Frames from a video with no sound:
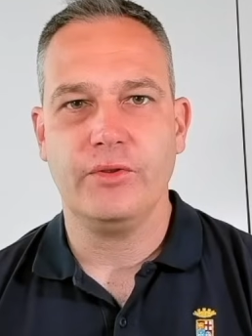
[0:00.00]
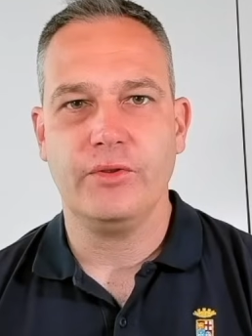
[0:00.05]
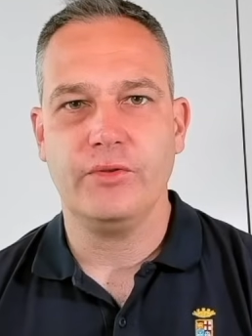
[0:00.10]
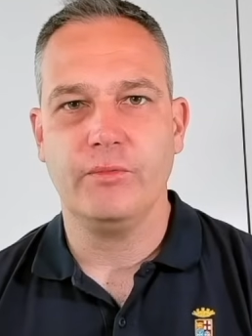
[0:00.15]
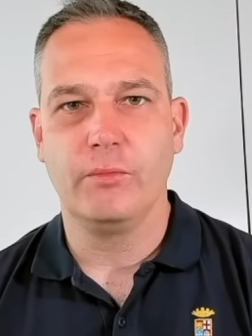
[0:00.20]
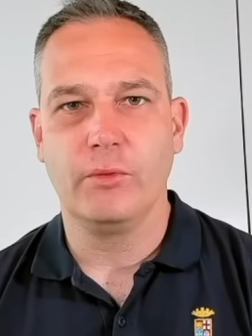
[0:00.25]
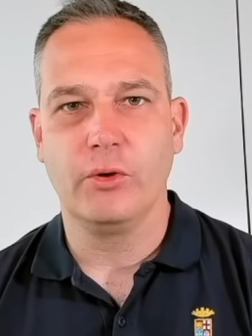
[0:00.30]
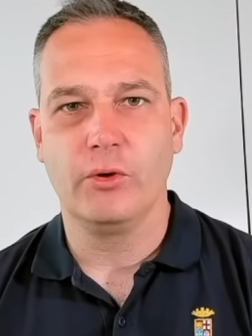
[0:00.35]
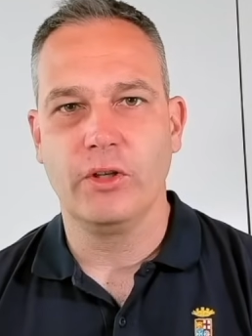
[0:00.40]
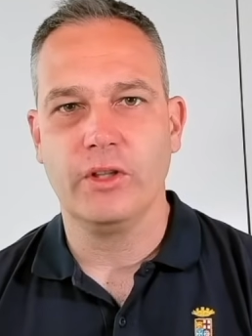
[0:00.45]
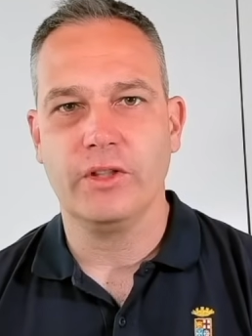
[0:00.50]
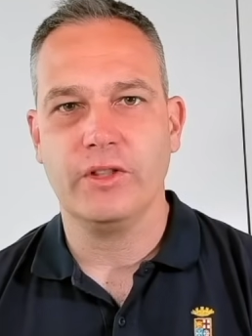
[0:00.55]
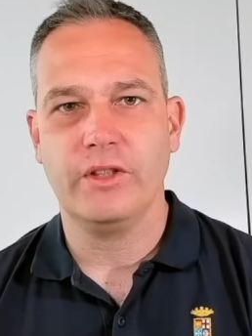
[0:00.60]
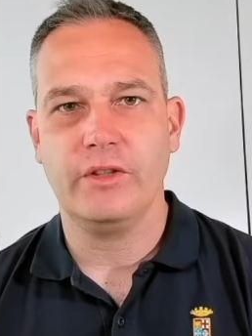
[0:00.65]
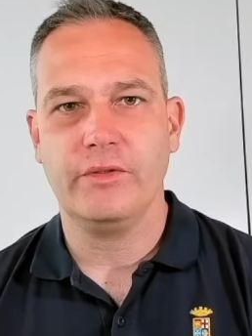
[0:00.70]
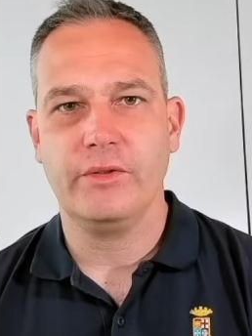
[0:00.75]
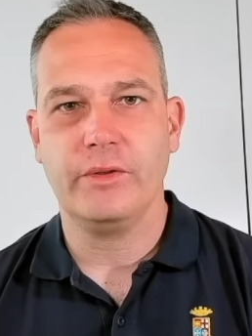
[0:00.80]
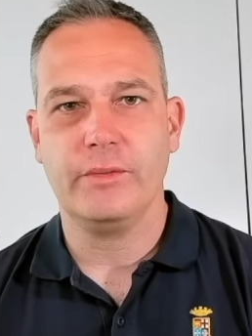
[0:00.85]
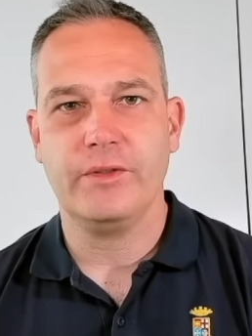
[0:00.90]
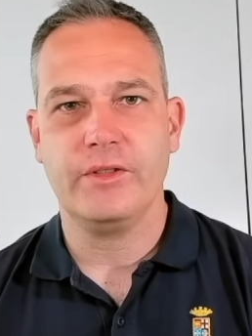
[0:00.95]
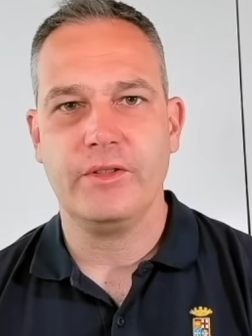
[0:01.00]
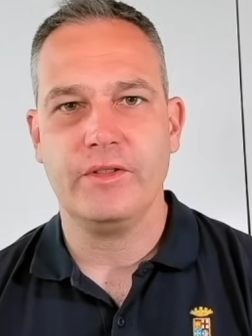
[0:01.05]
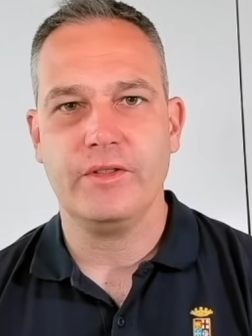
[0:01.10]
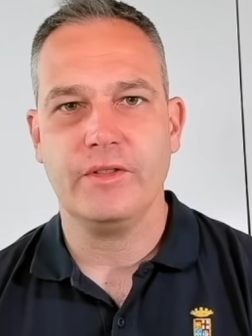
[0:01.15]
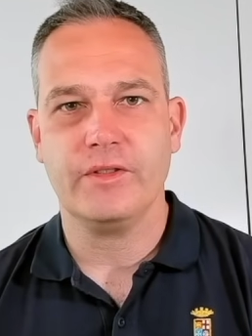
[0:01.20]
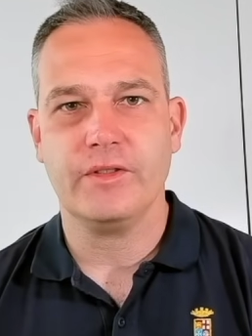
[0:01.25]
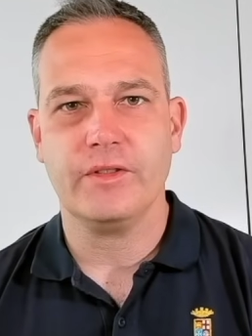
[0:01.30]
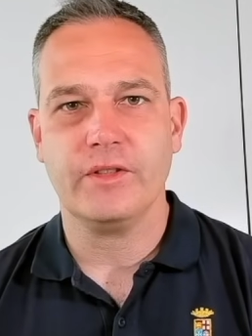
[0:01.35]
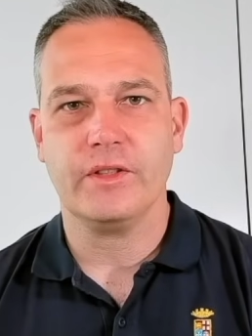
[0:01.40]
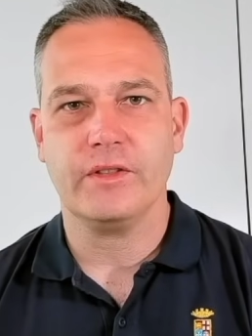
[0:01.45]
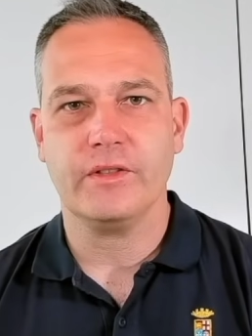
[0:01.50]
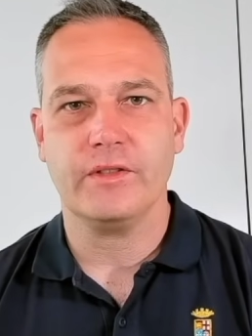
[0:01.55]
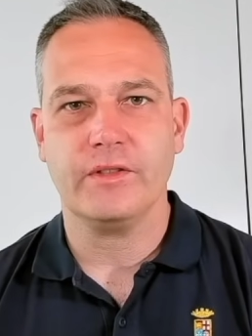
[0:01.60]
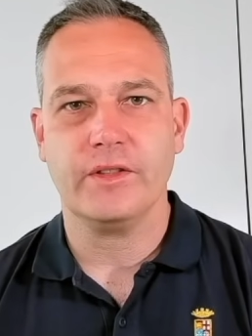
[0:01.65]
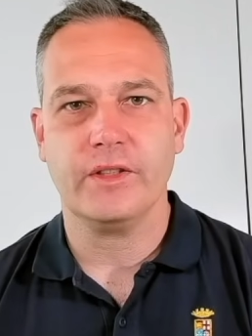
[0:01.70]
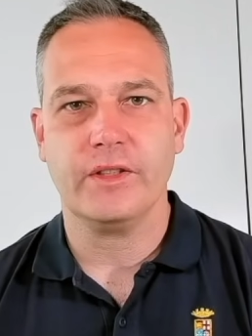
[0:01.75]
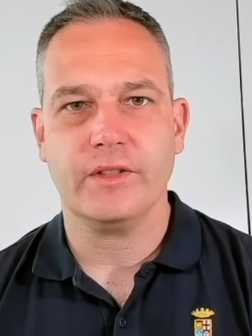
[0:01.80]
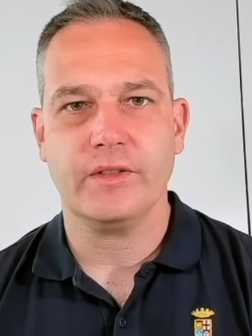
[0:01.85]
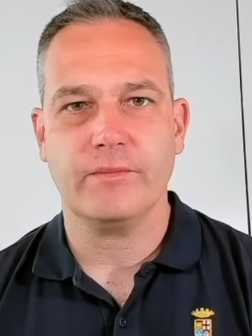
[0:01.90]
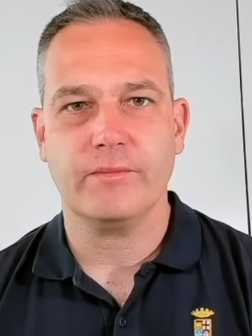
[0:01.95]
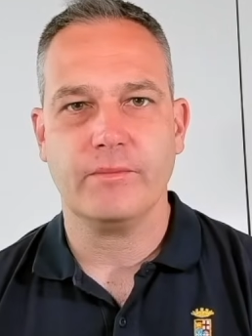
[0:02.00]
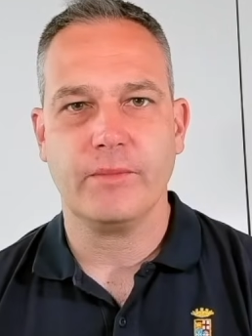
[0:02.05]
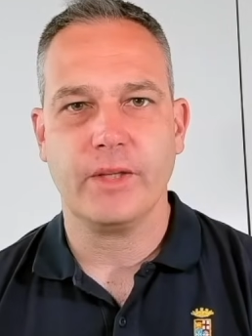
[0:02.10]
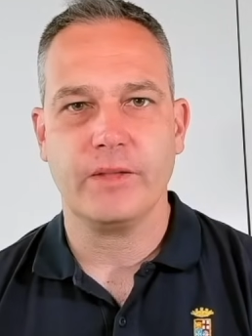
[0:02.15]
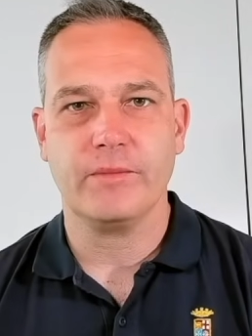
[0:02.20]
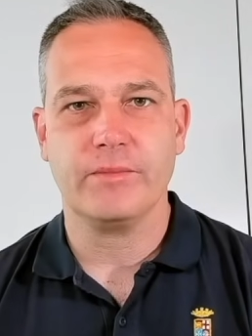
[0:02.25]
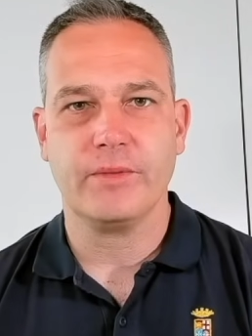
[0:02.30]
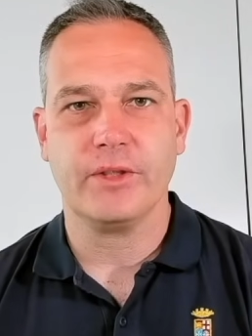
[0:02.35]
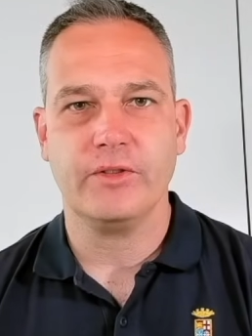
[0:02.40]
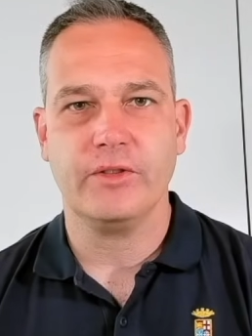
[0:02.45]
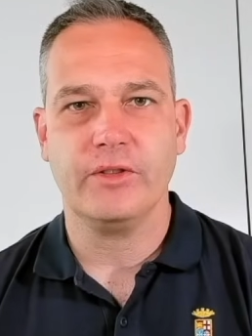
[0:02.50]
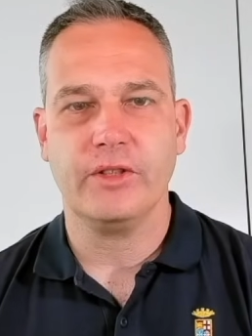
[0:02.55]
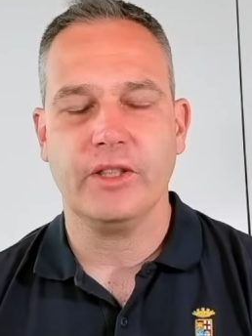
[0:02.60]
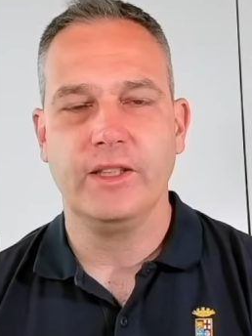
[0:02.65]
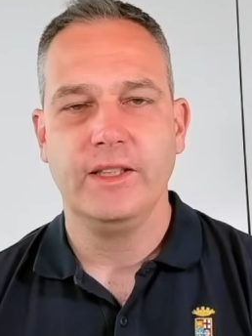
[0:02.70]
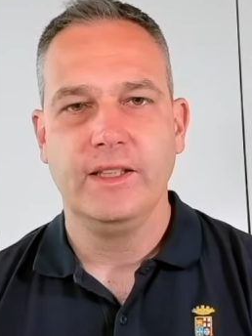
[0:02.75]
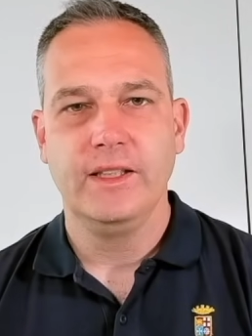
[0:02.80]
more artillery pieces than manpower.